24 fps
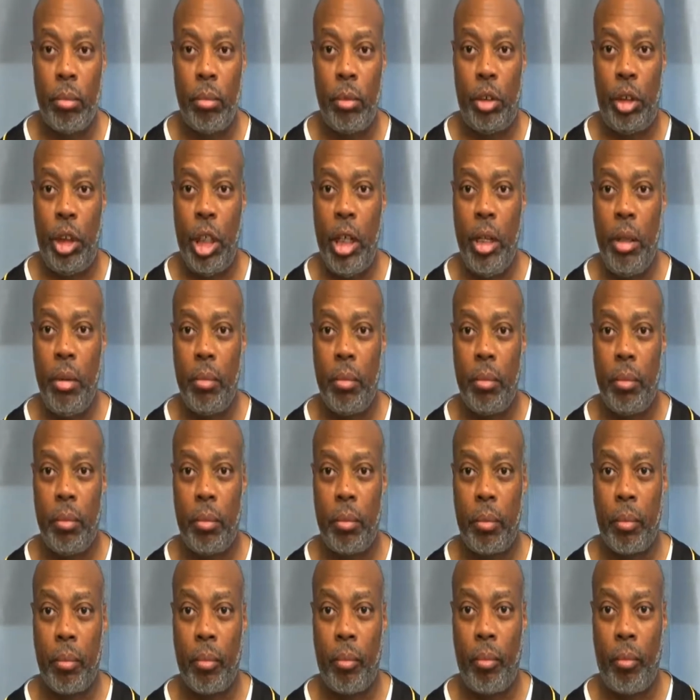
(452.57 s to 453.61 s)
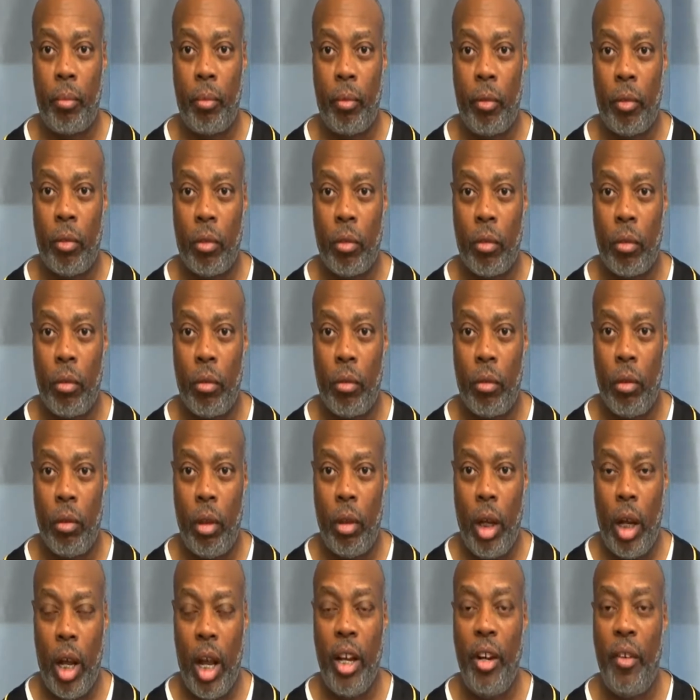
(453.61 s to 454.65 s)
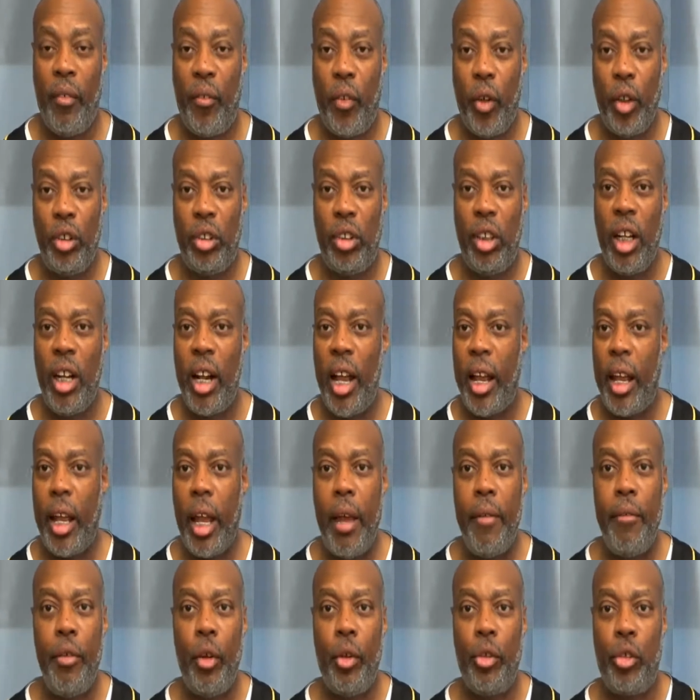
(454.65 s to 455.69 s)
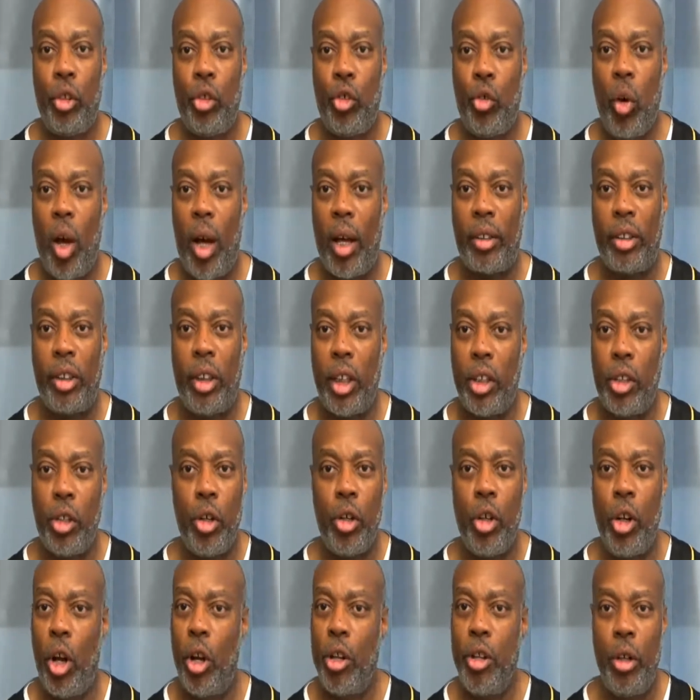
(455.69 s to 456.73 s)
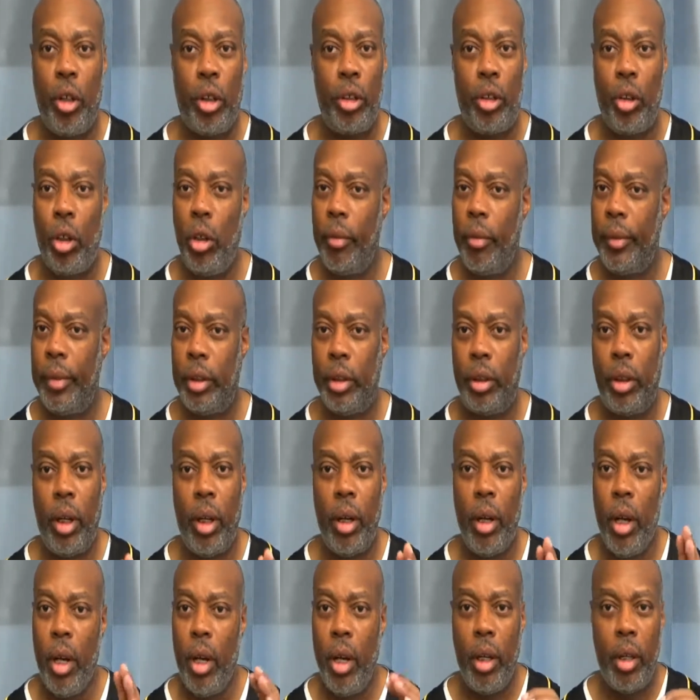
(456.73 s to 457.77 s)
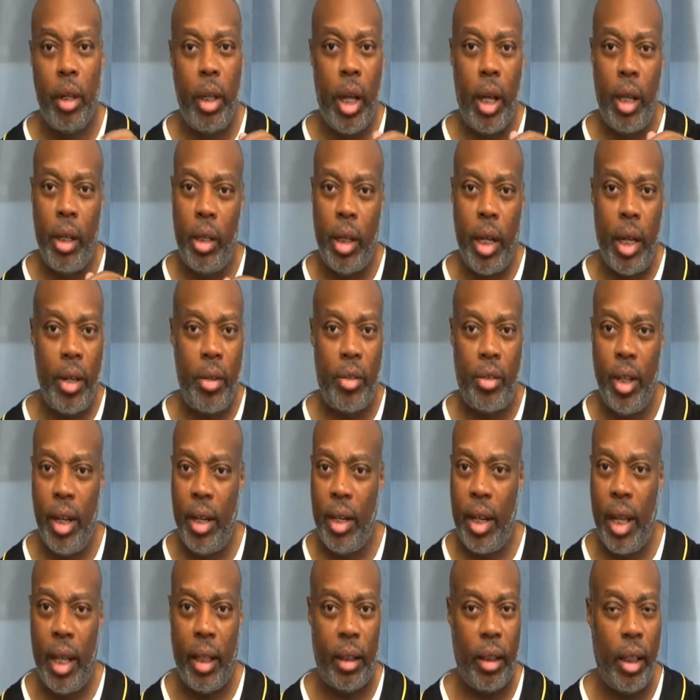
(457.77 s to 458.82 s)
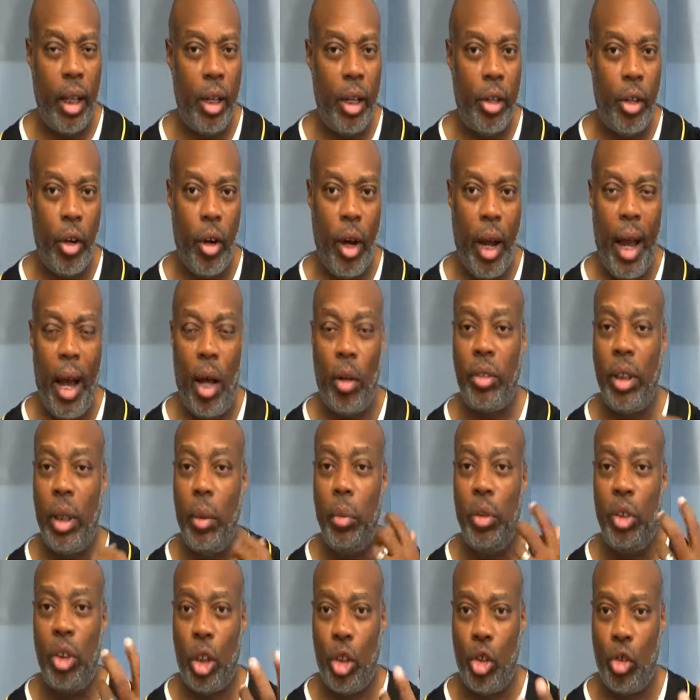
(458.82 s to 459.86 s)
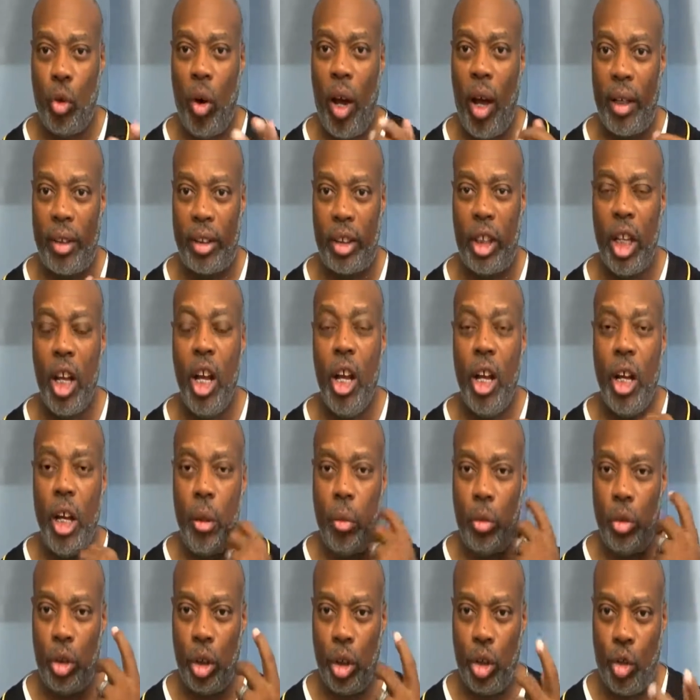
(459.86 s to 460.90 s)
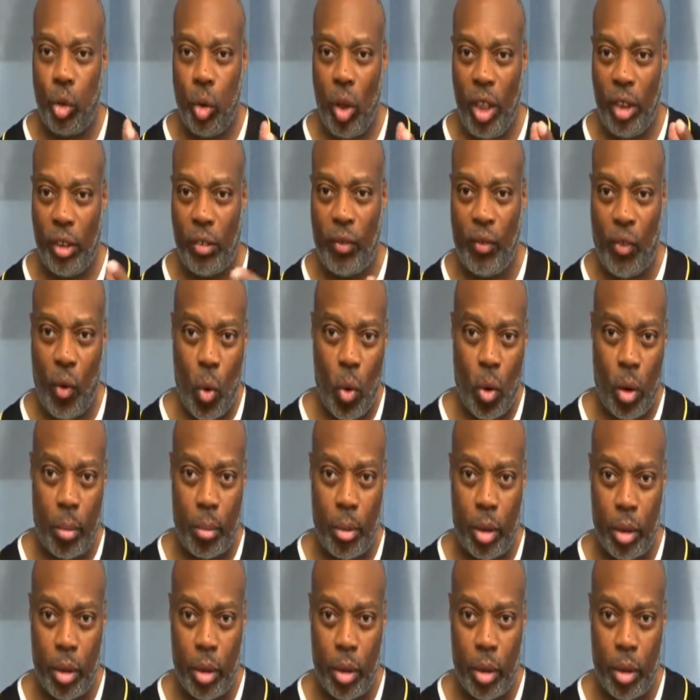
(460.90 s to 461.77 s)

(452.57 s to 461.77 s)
See? And the first thing they gave you is a trust. They turned on your service. They sent that thing to your house. It was a trust. It was a trust formed.